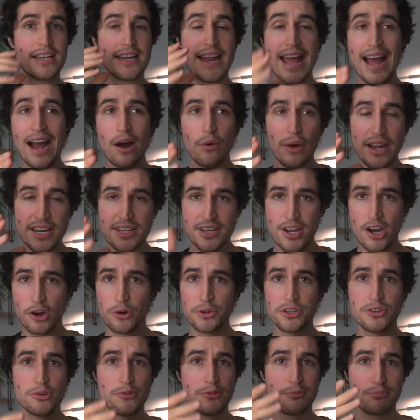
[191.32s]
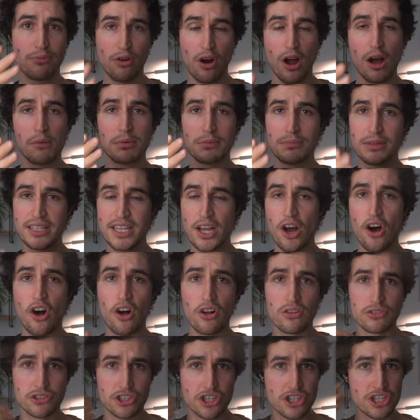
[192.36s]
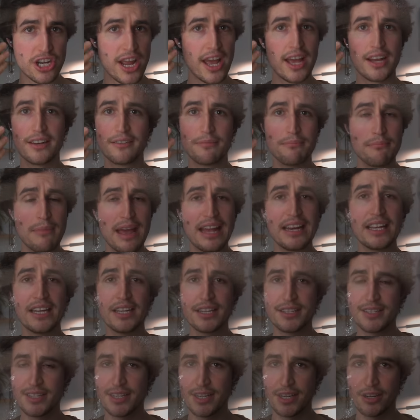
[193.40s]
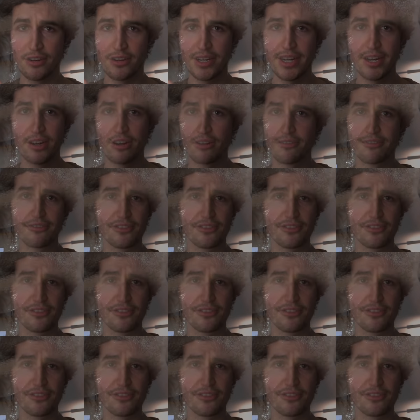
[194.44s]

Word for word: Now, I know you've probably all shed many a tear here